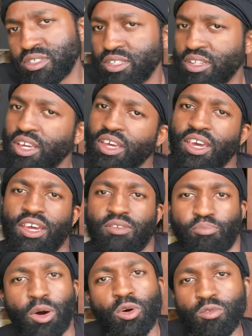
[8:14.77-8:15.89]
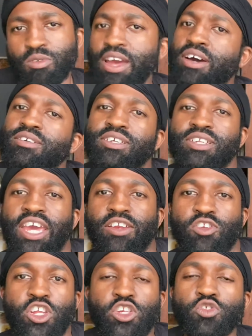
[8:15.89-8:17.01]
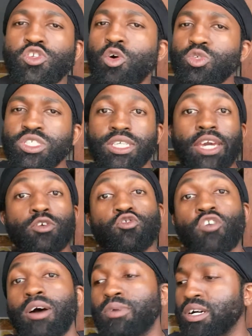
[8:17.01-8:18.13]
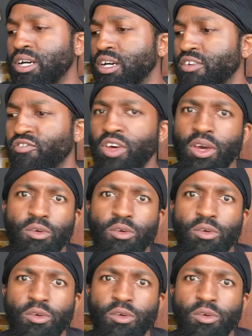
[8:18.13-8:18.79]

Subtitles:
and poke around and do this whole psychodrama of